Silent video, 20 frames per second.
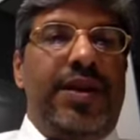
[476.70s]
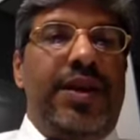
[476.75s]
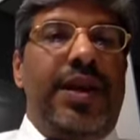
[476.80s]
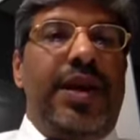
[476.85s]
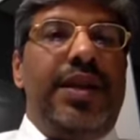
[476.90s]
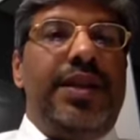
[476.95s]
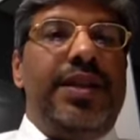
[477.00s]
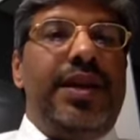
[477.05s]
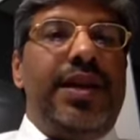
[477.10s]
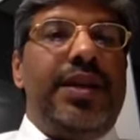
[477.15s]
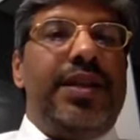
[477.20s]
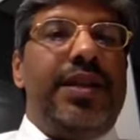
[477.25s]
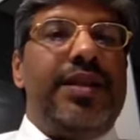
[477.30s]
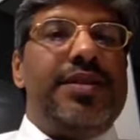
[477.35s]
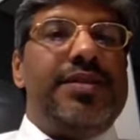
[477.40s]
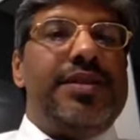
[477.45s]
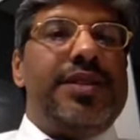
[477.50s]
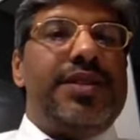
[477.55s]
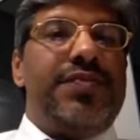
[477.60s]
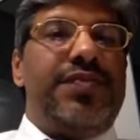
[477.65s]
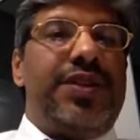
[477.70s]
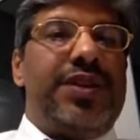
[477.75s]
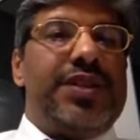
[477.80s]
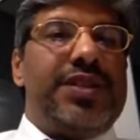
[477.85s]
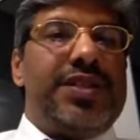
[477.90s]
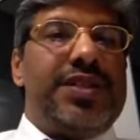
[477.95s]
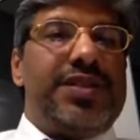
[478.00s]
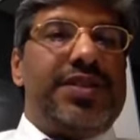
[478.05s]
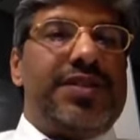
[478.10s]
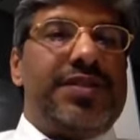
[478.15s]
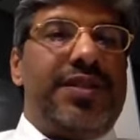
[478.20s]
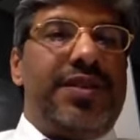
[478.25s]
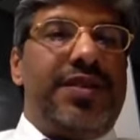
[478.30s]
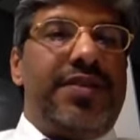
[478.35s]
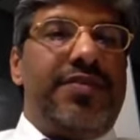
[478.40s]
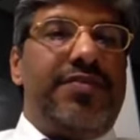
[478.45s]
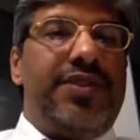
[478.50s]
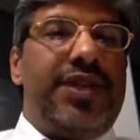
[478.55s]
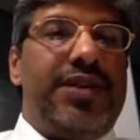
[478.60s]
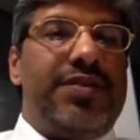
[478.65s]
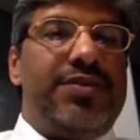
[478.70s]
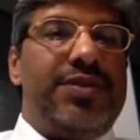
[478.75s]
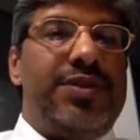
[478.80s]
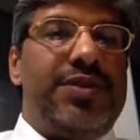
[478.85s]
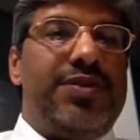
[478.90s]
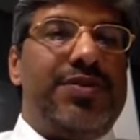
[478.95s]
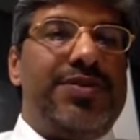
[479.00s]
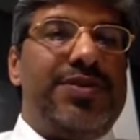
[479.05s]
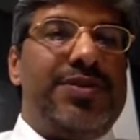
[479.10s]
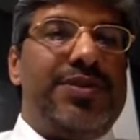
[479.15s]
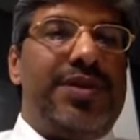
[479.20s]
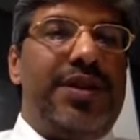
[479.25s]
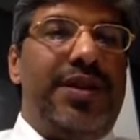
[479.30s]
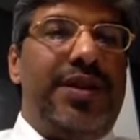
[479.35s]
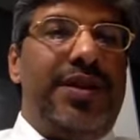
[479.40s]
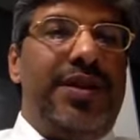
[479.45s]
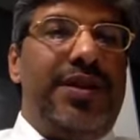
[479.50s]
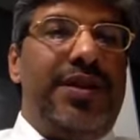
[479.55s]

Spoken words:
In the analysis phase, we have to use the